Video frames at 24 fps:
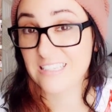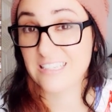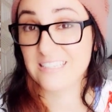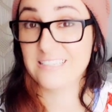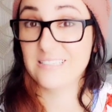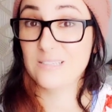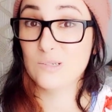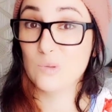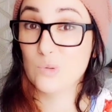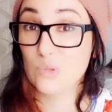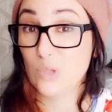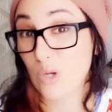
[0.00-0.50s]

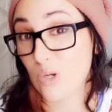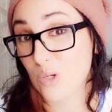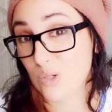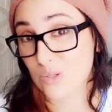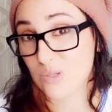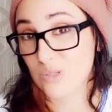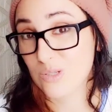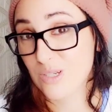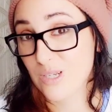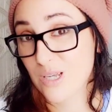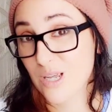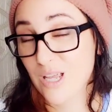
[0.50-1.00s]
and no
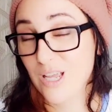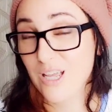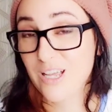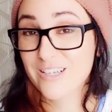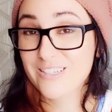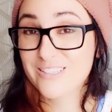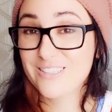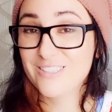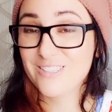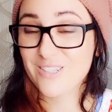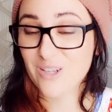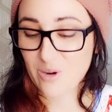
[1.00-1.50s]
salt.
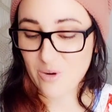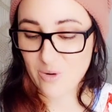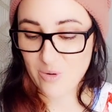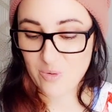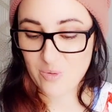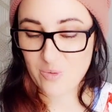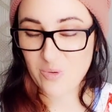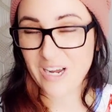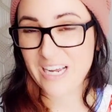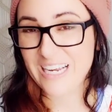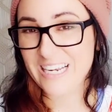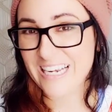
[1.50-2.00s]
So
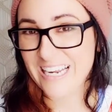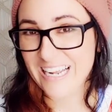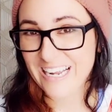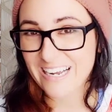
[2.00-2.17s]
right